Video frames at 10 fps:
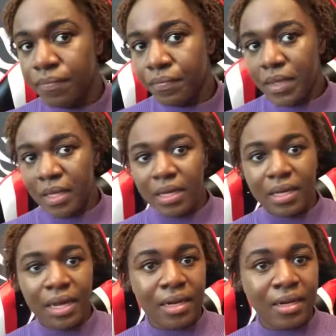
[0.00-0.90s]
any
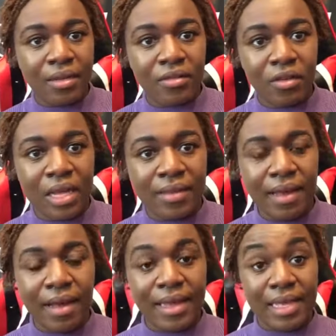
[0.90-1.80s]
kind of, so that's
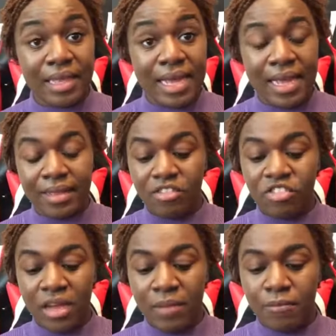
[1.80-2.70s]
how I get that
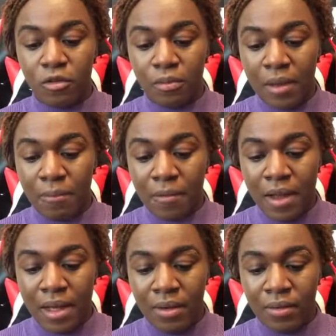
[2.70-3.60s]
shape to my
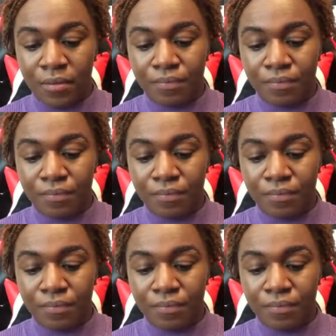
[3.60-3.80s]
brow.